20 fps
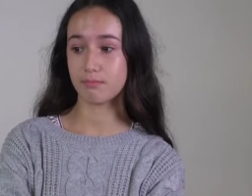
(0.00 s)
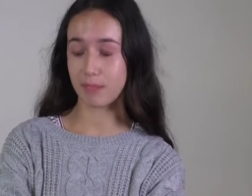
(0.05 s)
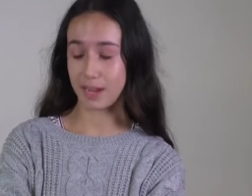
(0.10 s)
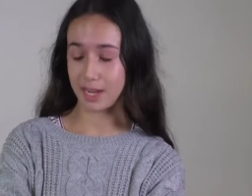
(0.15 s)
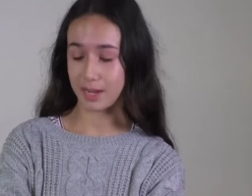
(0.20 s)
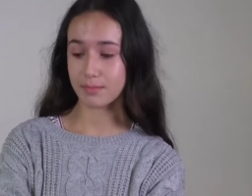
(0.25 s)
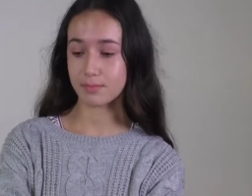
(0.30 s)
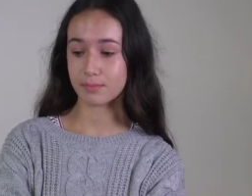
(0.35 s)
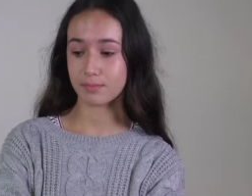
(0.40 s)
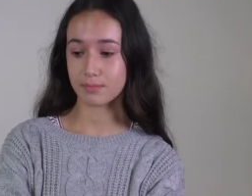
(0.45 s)

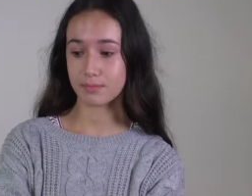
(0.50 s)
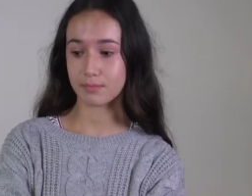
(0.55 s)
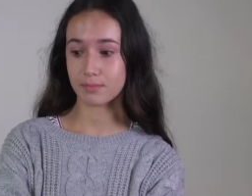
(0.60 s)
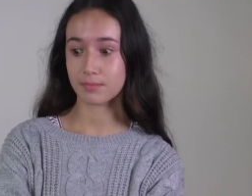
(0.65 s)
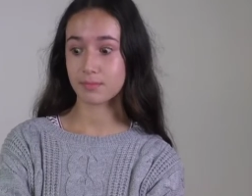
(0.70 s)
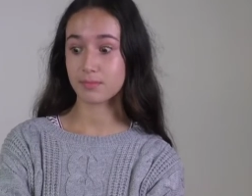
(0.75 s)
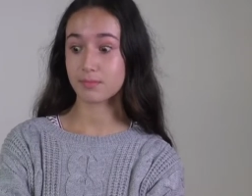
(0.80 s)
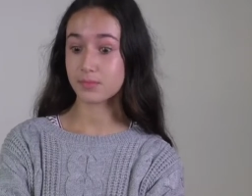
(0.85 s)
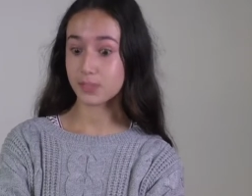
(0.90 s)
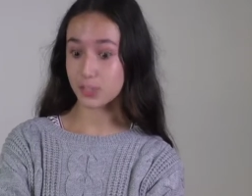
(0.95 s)
me,
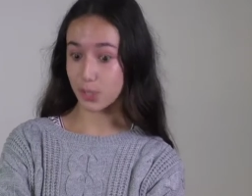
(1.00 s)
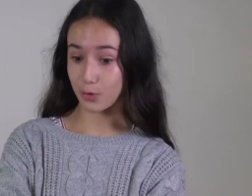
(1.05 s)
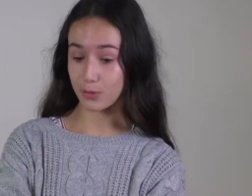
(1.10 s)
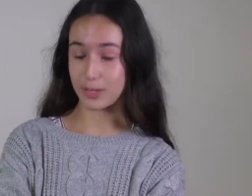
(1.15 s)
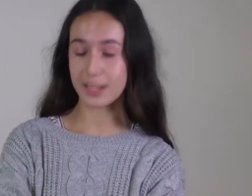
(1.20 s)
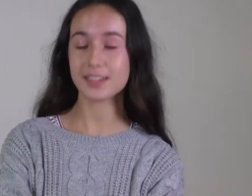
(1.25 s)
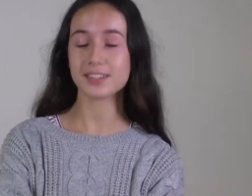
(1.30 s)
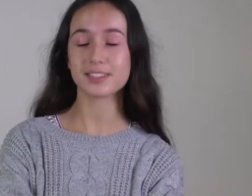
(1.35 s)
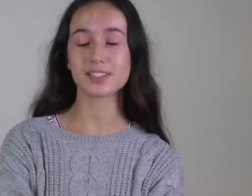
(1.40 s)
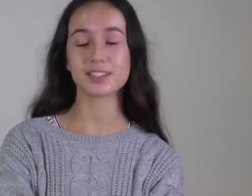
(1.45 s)

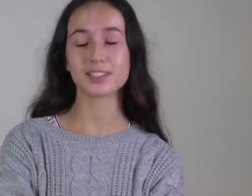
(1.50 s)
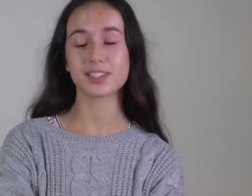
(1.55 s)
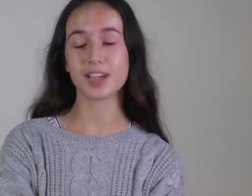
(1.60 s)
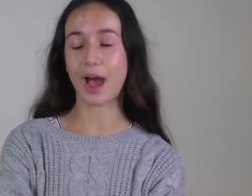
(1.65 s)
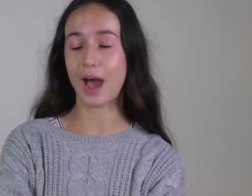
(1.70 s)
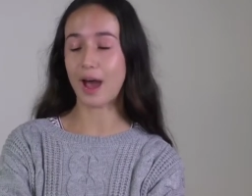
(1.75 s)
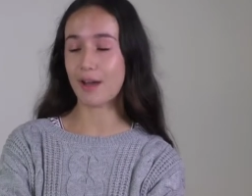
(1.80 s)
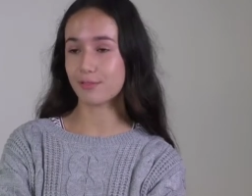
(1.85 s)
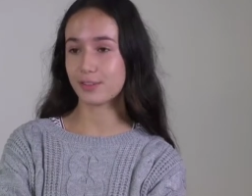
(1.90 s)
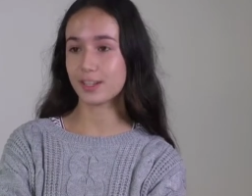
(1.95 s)
donuts,
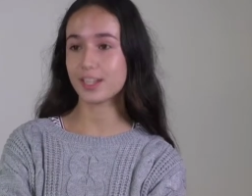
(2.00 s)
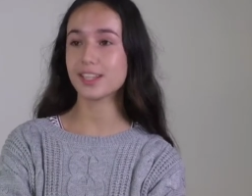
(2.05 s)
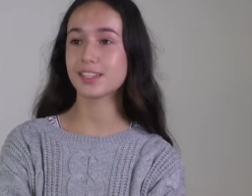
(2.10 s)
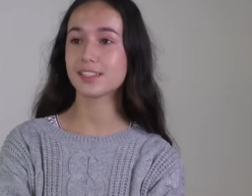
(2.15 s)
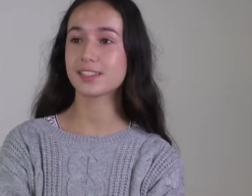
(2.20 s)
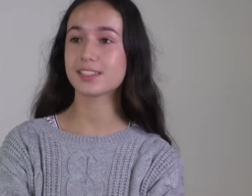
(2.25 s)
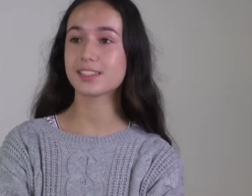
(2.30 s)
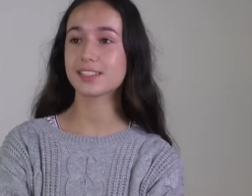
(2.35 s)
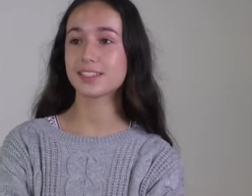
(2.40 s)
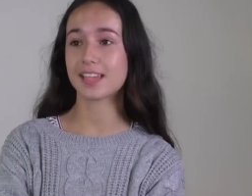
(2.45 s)
coffee,
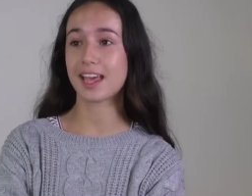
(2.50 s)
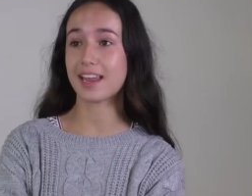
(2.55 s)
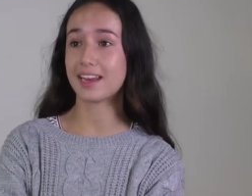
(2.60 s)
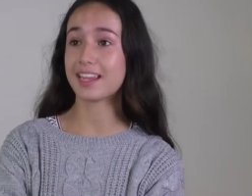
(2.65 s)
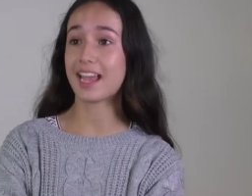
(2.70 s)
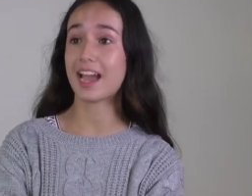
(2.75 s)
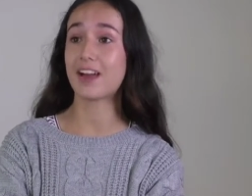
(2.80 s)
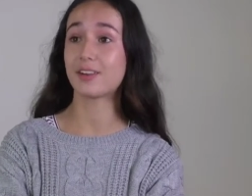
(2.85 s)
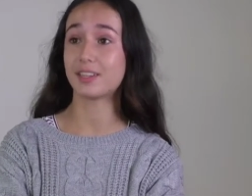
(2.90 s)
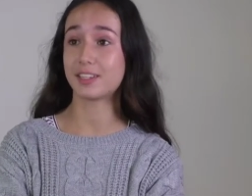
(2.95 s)

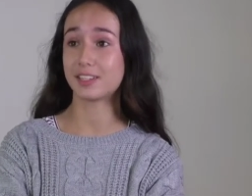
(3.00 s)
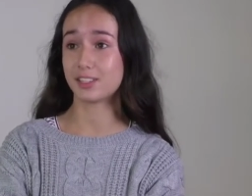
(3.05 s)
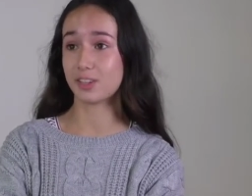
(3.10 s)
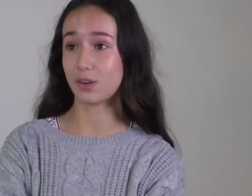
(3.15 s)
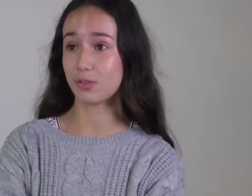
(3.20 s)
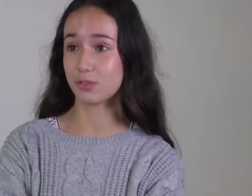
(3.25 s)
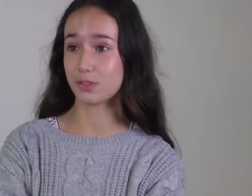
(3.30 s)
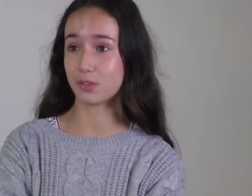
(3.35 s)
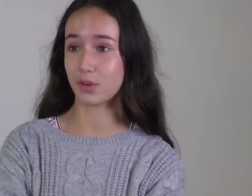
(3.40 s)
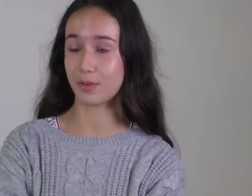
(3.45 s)
standing out in a
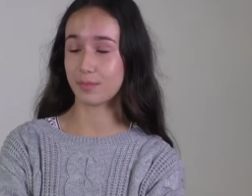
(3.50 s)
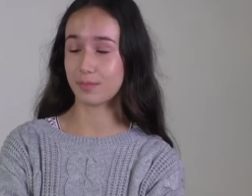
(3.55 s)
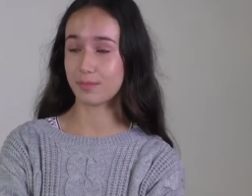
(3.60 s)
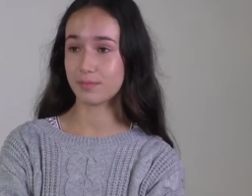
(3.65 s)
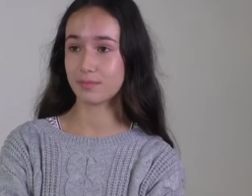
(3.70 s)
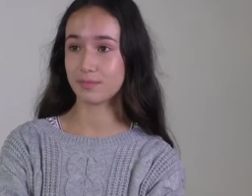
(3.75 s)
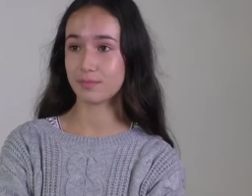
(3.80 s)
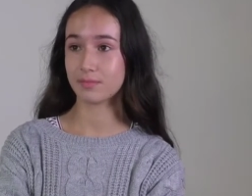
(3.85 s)
snowstorm.